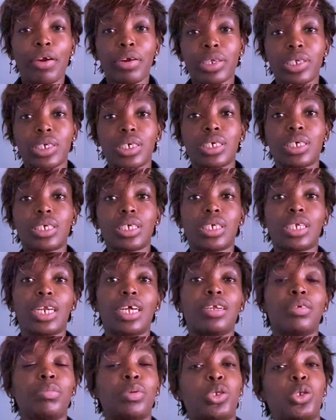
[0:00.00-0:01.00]
isn't it,
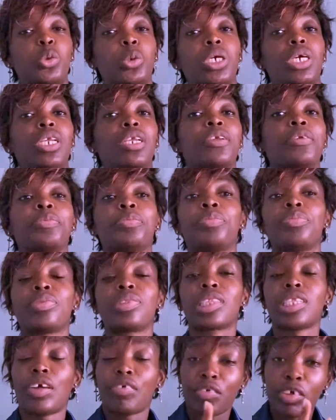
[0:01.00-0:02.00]
between the
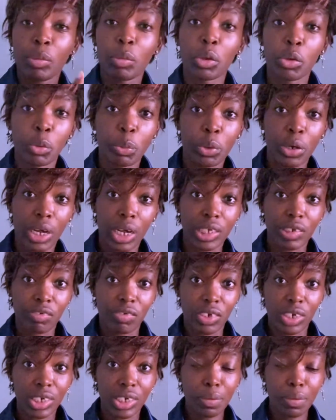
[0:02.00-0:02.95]
female reproductive system